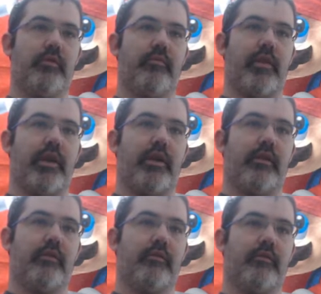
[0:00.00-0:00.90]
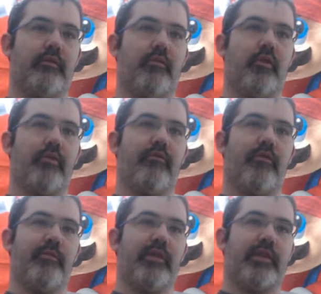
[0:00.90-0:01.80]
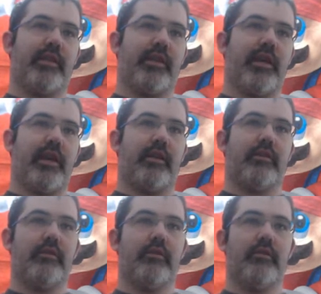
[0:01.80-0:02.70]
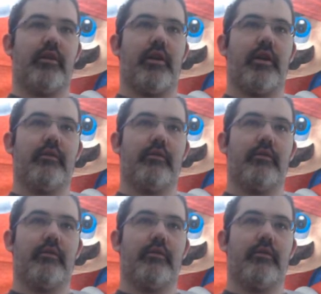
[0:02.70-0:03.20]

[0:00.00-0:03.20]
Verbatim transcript: Man. Morgan Freeman is kicking ass. Alright.